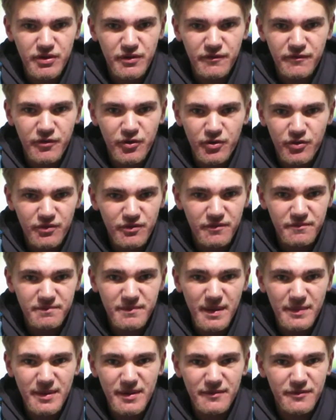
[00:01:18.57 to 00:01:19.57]
or four,
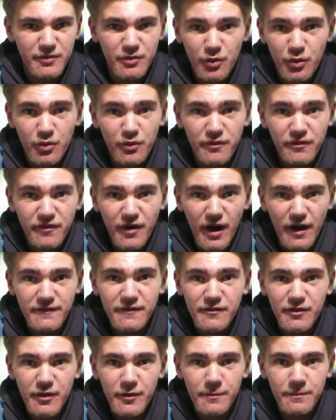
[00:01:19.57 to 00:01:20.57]
maybe even all five
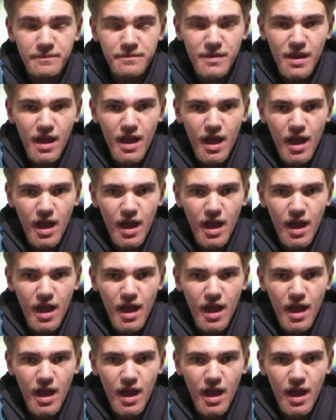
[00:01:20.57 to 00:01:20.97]
of them